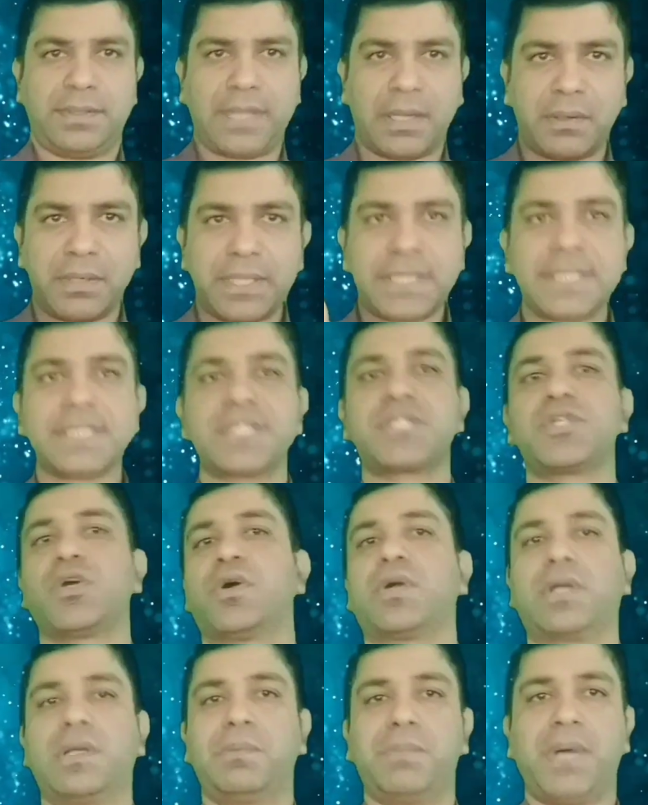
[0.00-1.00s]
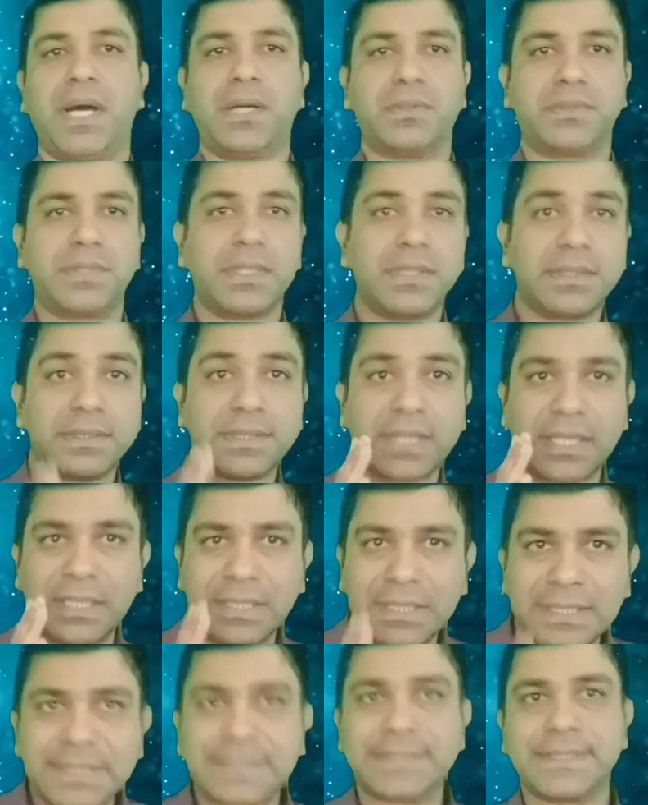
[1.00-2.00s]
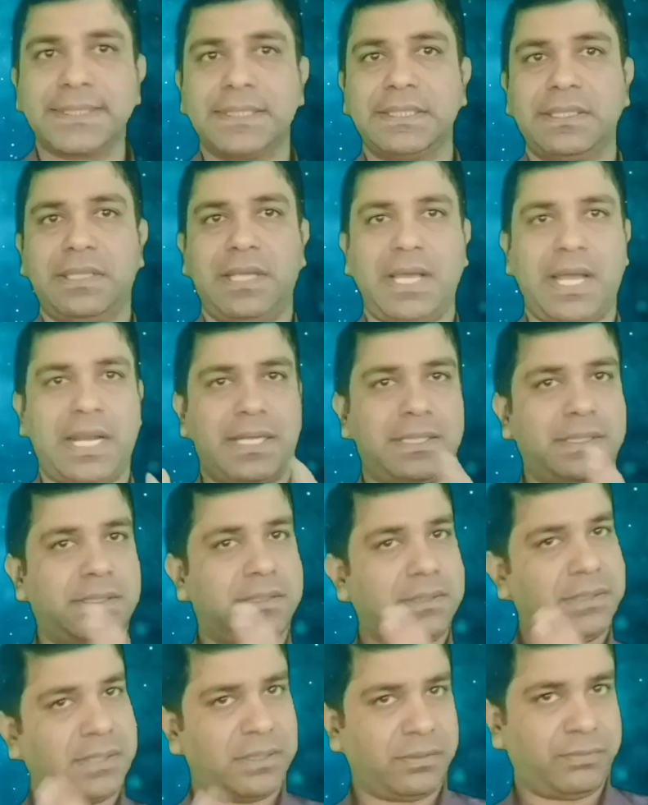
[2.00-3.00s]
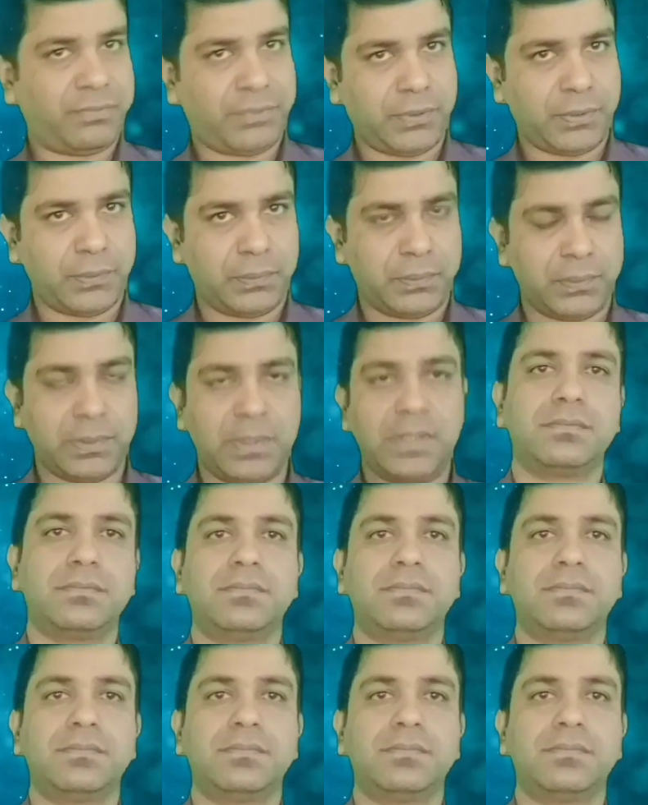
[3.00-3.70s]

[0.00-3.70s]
Now let us talk about the little and the few.